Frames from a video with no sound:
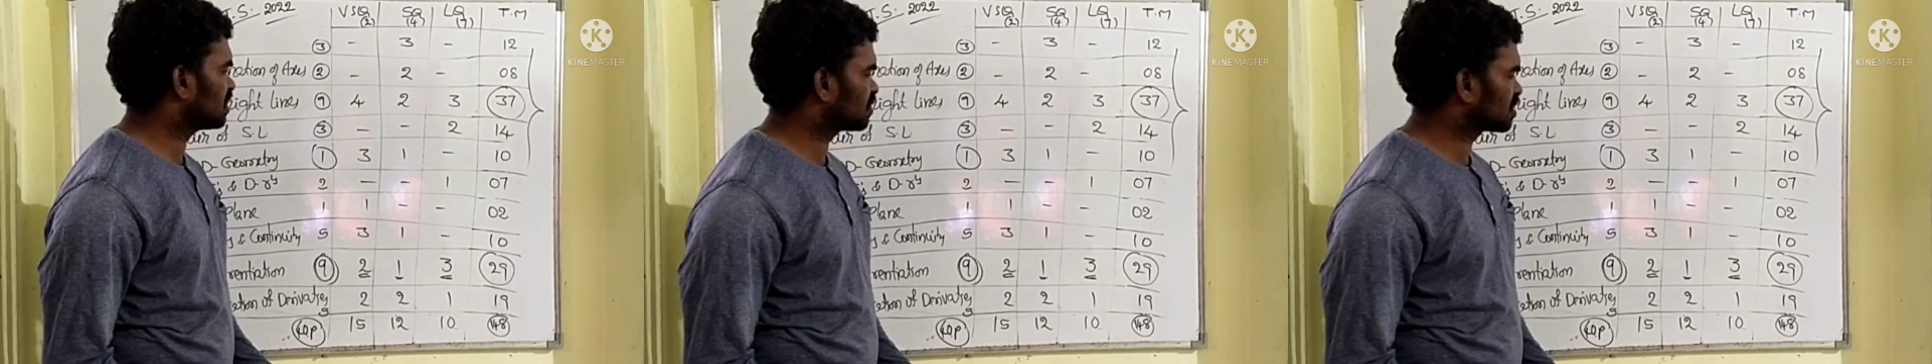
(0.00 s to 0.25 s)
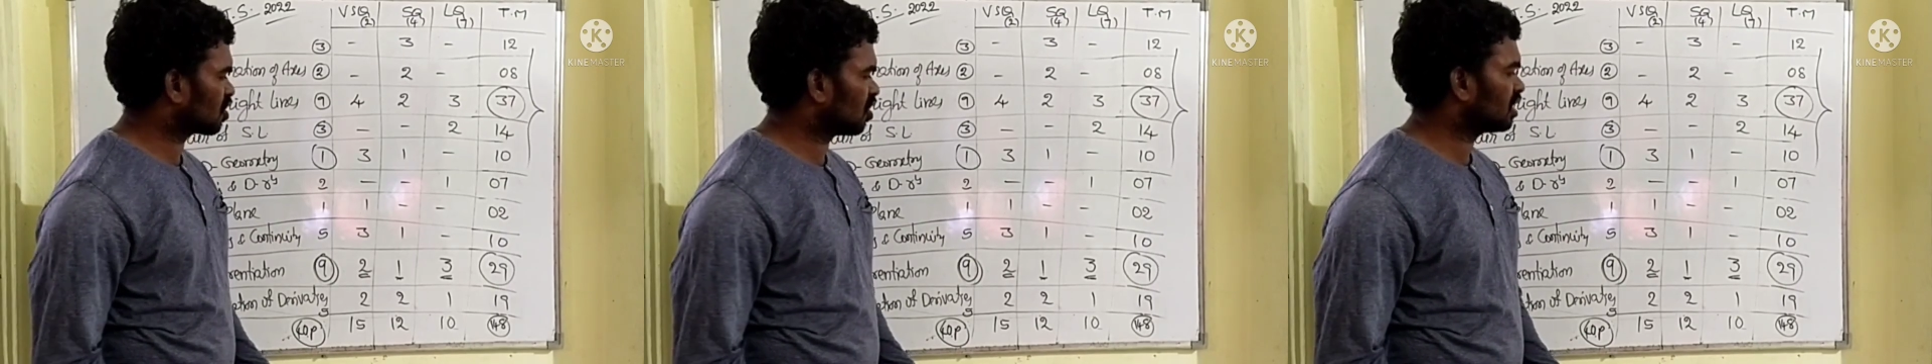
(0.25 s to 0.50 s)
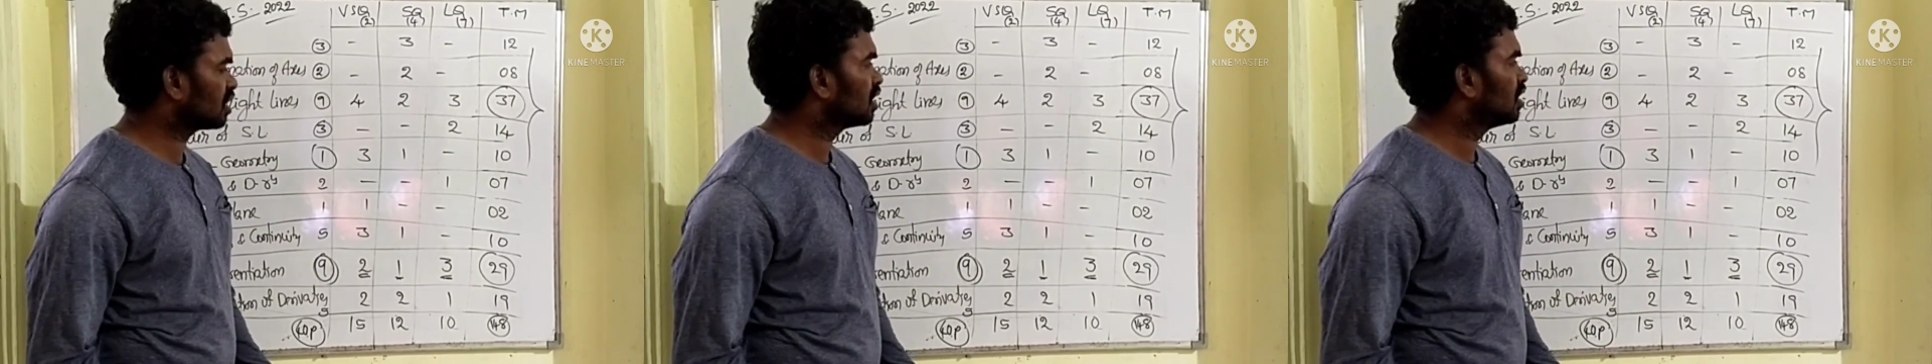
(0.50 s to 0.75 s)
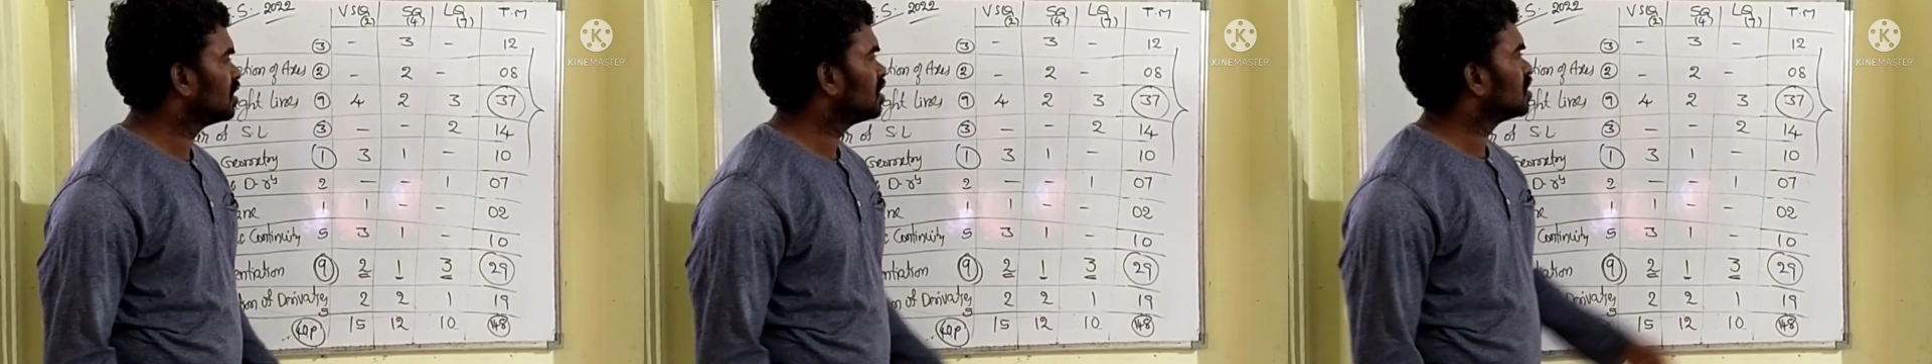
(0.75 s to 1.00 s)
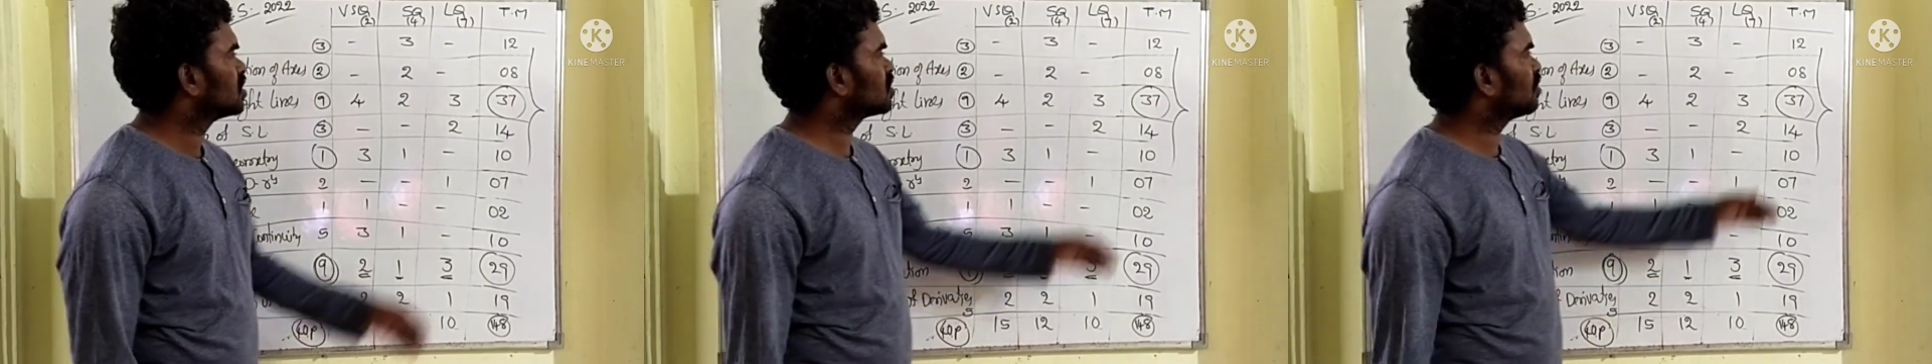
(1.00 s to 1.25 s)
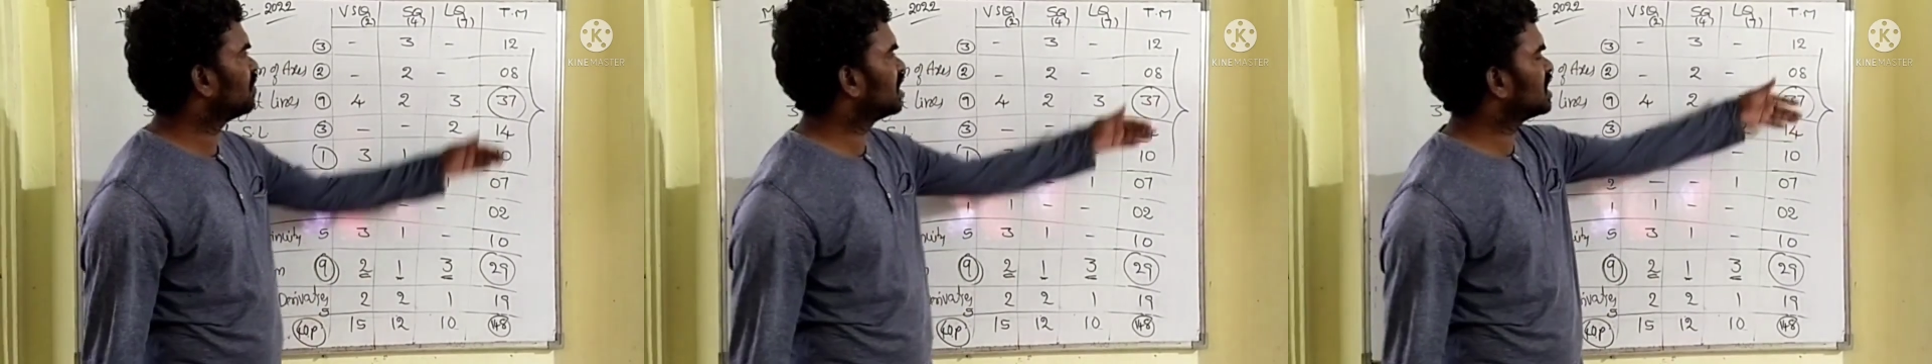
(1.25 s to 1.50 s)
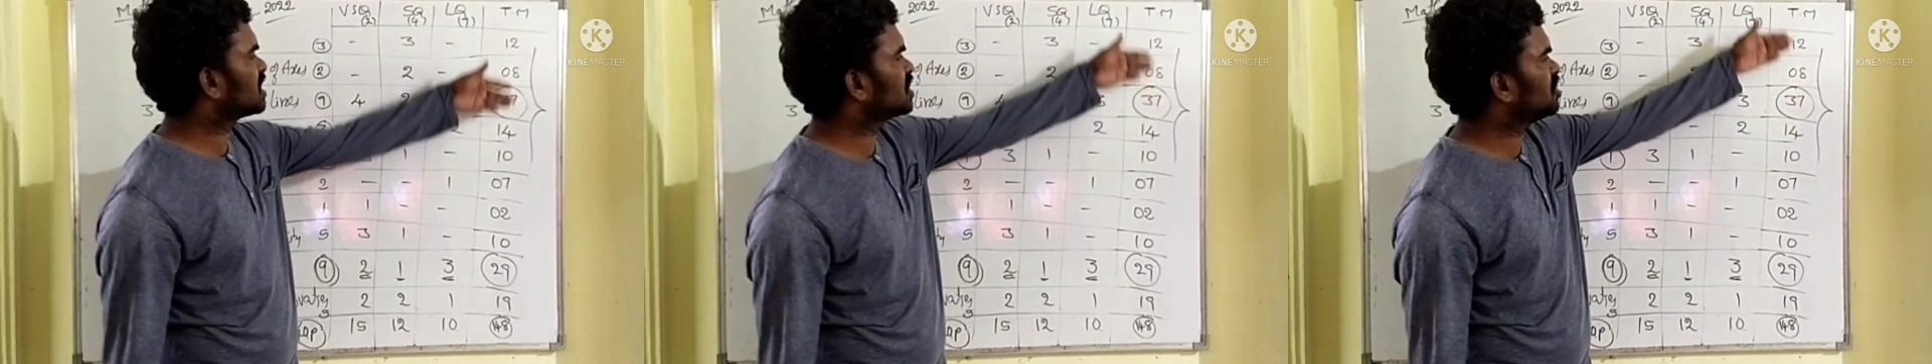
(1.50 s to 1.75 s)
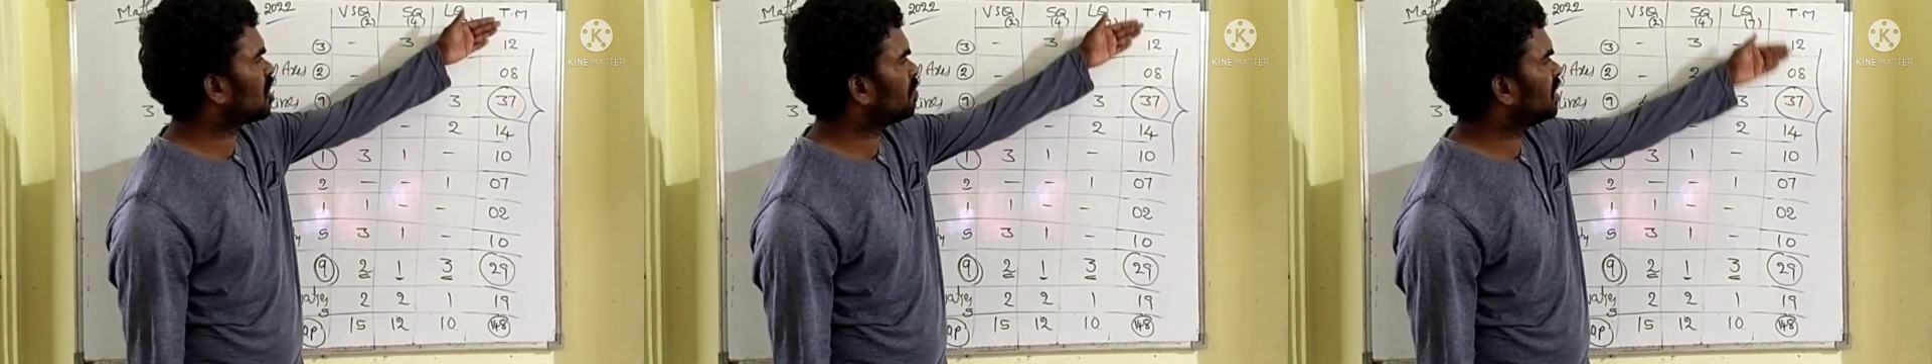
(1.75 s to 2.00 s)
the start. So with
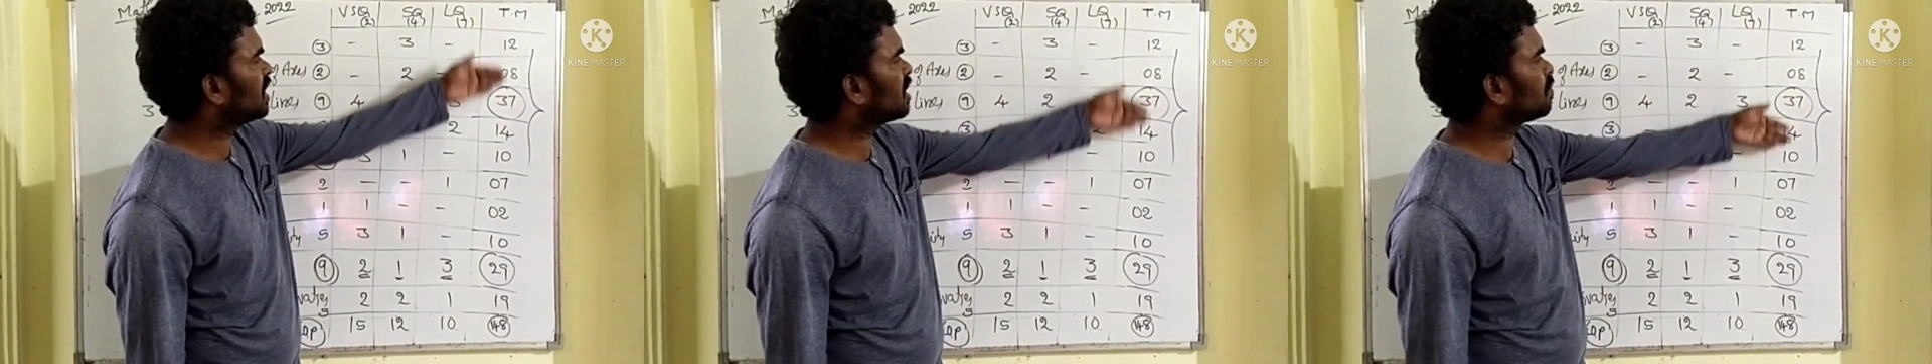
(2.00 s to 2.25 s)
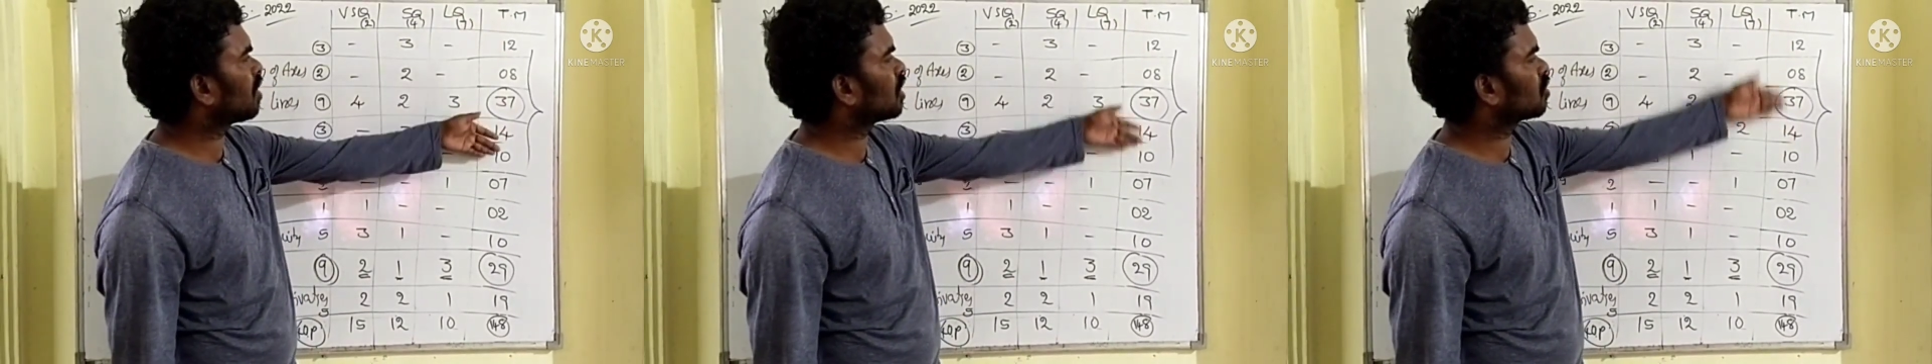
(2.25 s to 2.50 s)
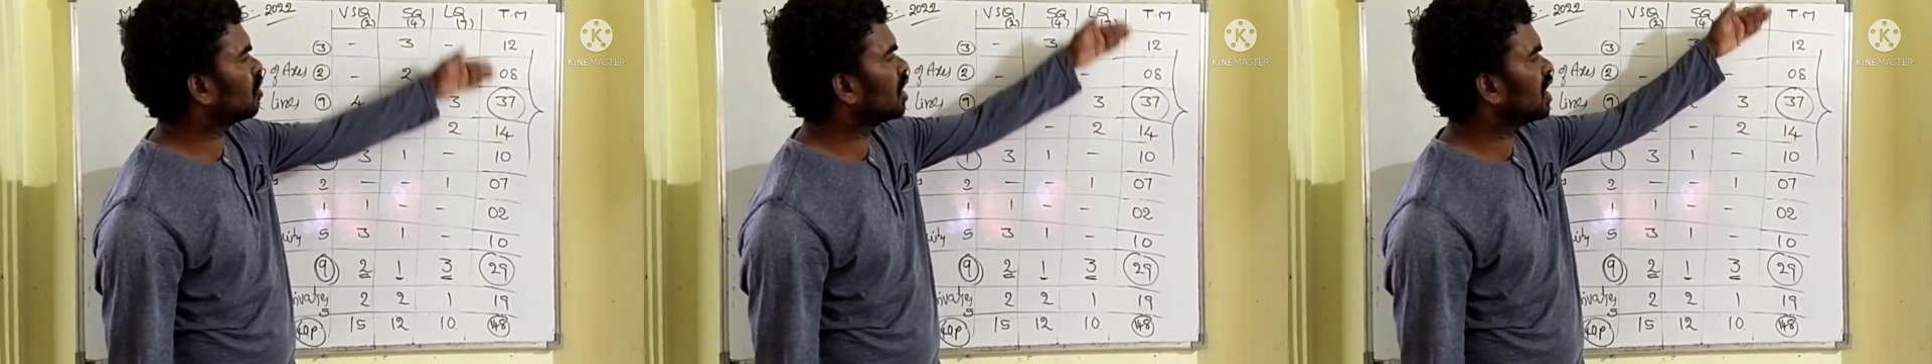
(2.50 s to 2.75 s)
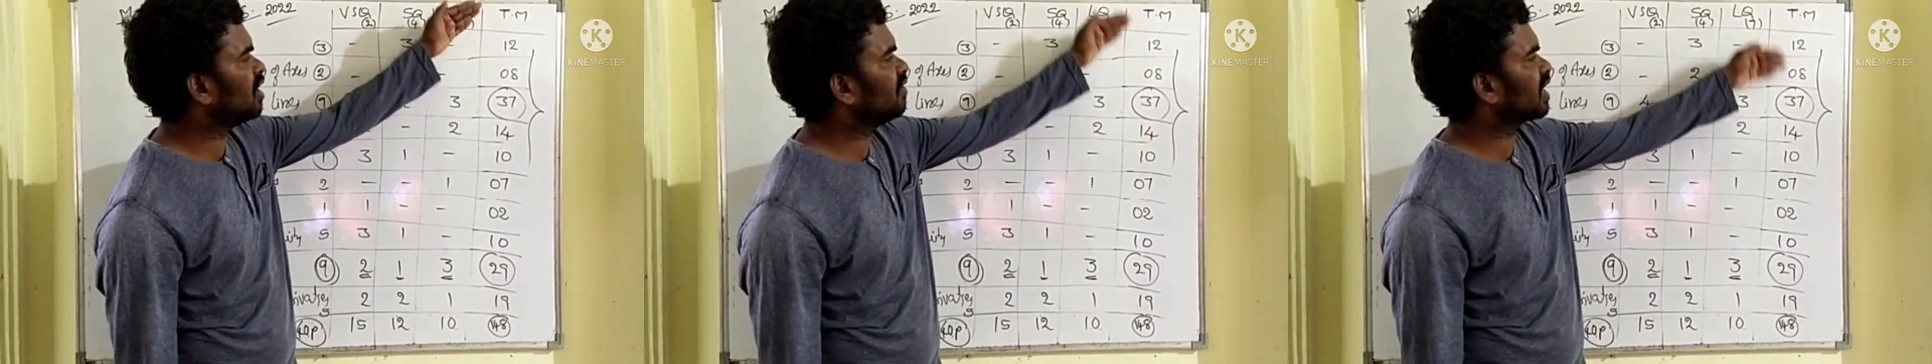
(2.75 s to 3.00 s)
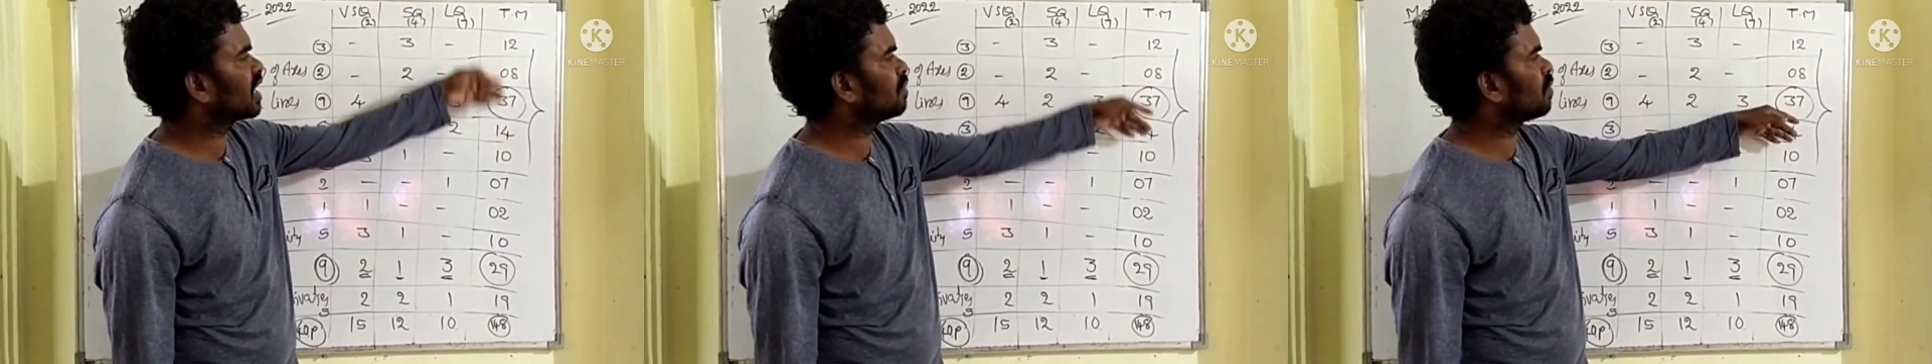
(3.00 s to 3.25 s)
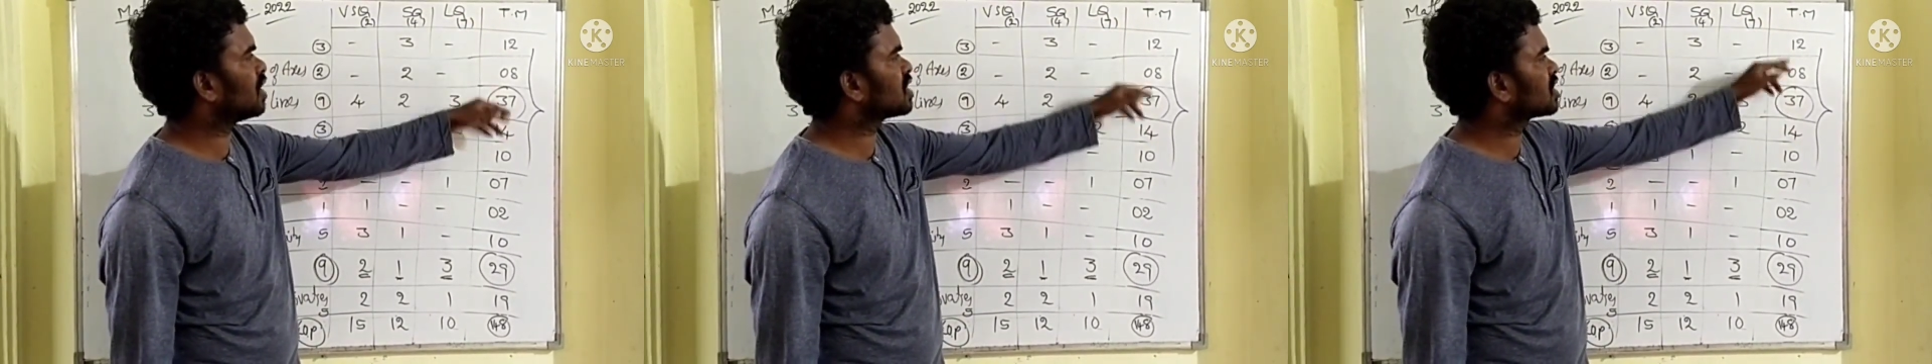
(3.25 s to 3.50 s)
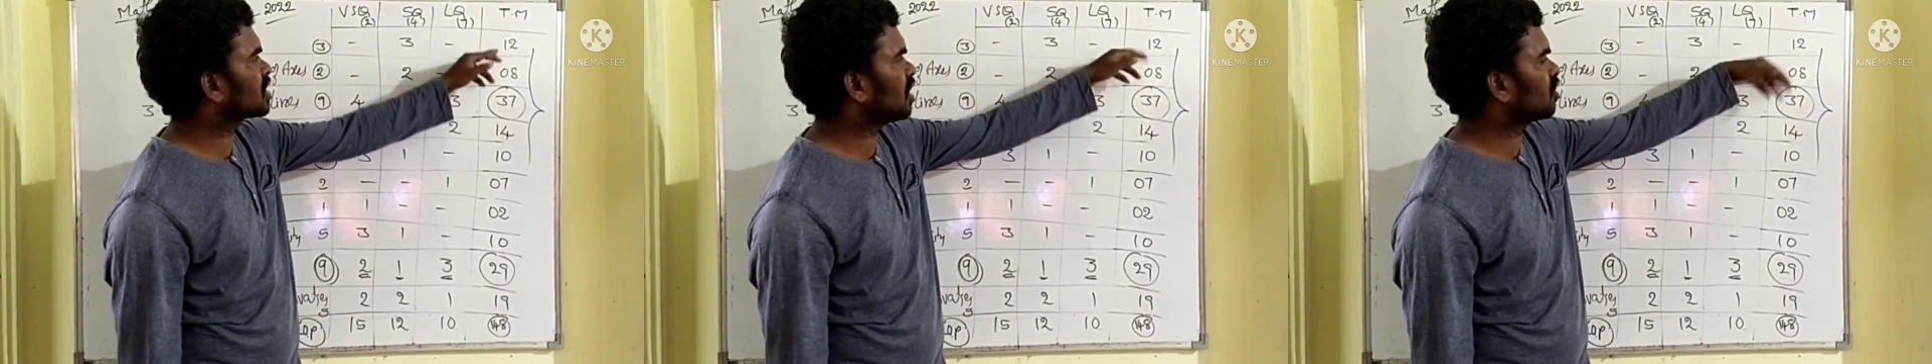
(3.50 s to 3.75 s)
this geometry part only we can pass,